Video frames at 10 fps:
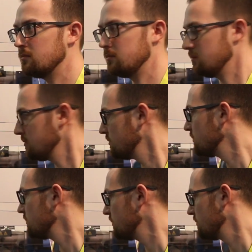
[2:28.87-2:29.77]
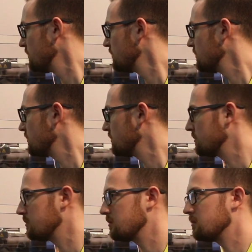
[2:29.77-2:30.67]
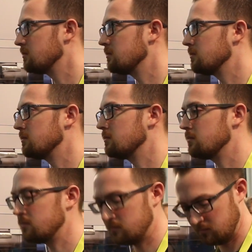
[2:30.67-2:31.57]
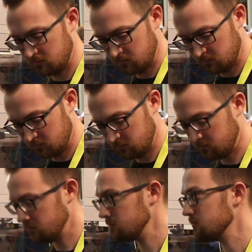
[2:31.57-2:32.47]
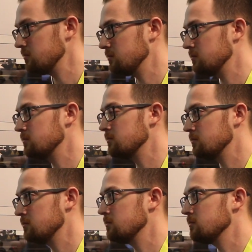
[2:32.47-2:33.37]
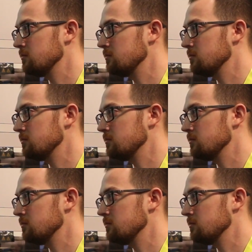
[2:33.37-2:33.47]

(not speaking)